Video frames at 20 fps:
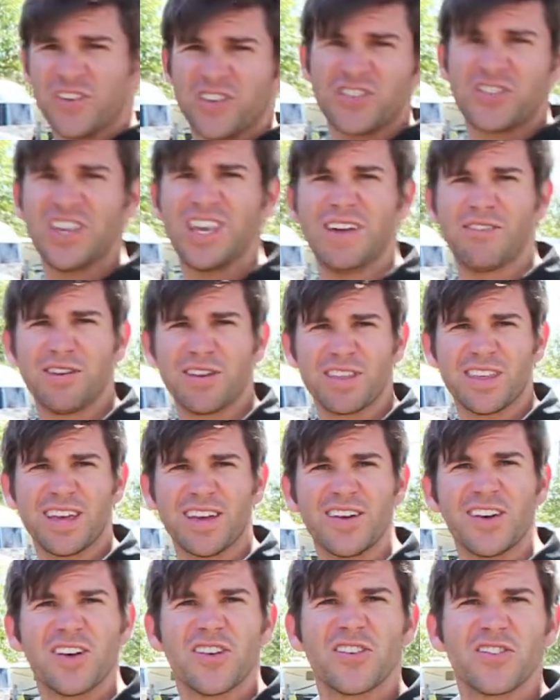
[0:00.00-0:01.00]
to see everything.
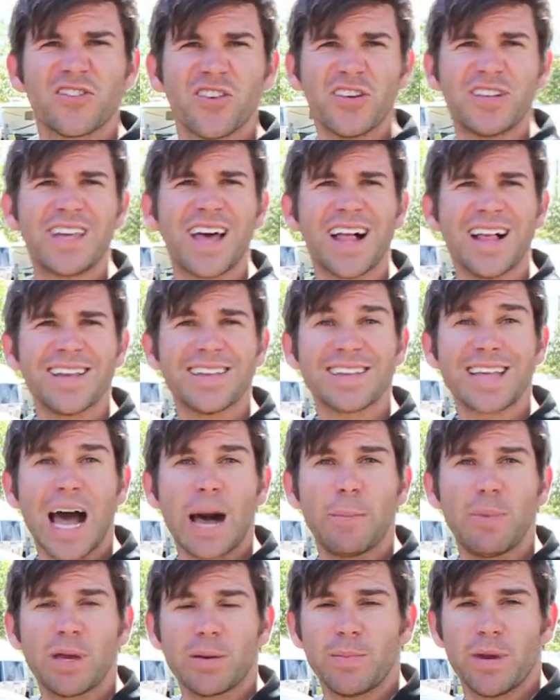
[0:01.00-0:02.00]
So
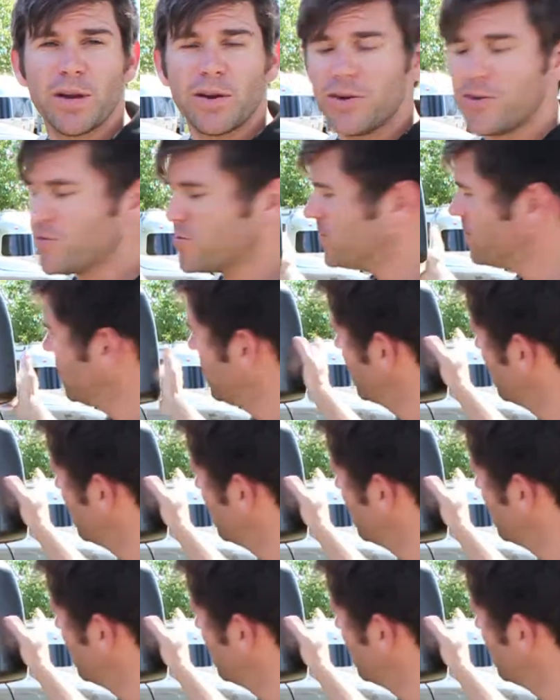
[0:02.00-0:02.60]
telescopic mirrors,